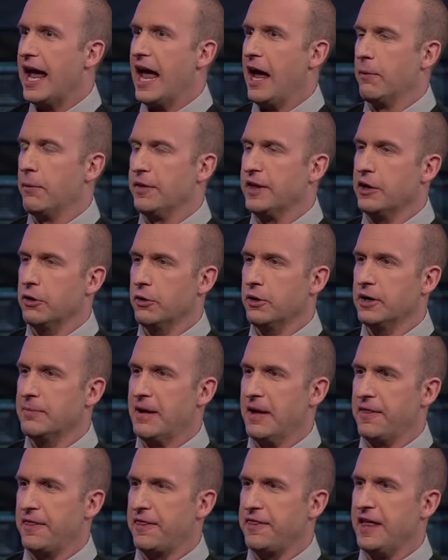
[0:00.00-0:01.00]
And when they heard
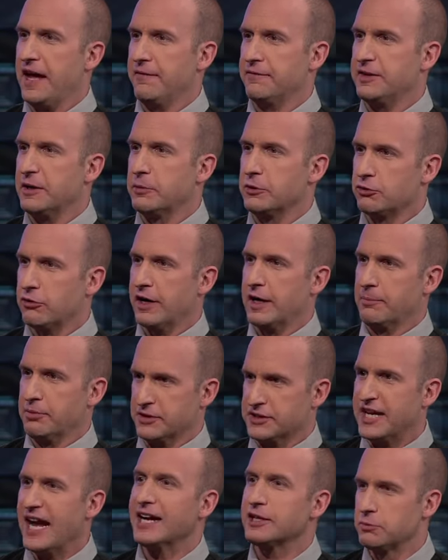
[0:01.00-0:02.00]
about theft, they were trying to
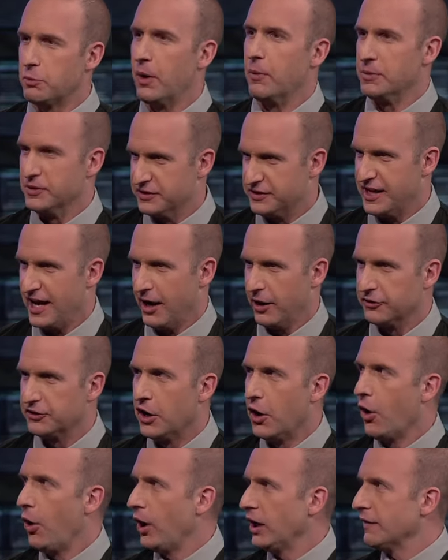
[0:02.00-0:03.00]
protect what was
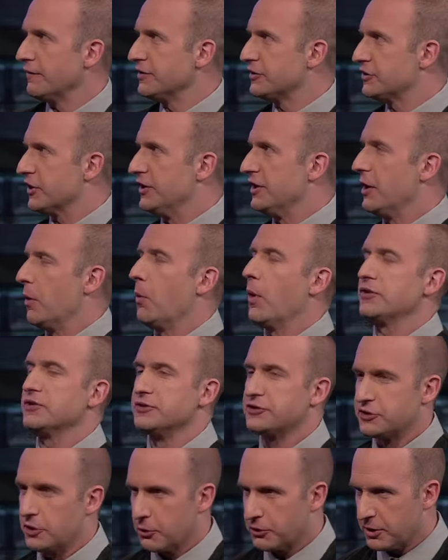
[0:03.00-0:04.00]
theirs. All of a sudden, it
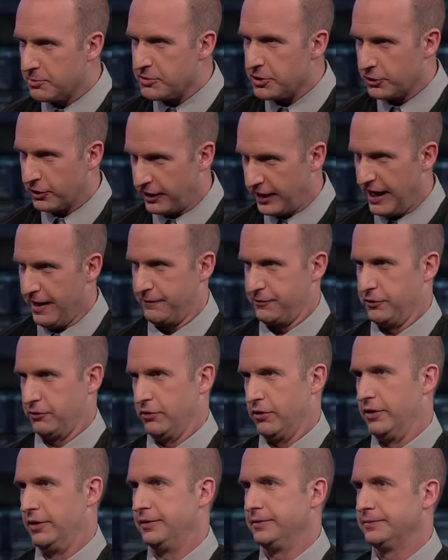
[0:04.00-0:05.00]
wasn't so communal
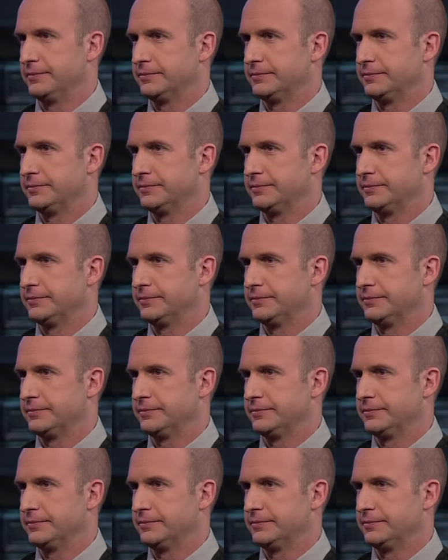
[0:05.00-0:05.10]
after all.